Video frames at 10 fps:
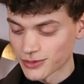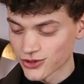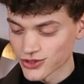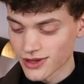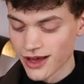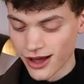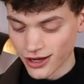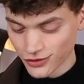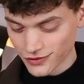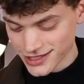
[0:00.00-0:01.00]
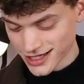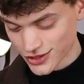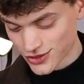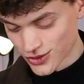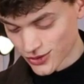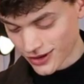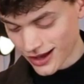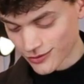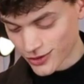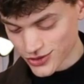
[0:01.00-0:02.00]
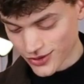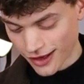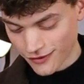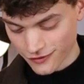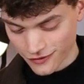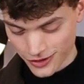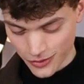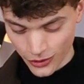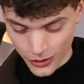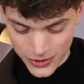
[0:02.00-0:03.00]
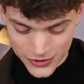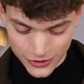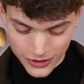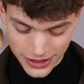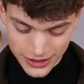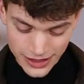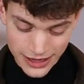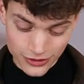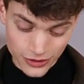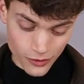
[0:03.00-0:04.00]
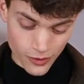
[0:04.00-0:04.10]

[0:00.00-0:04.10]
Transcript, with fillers: Because a lot of things that I do, I want to have a purpose for it. I don't know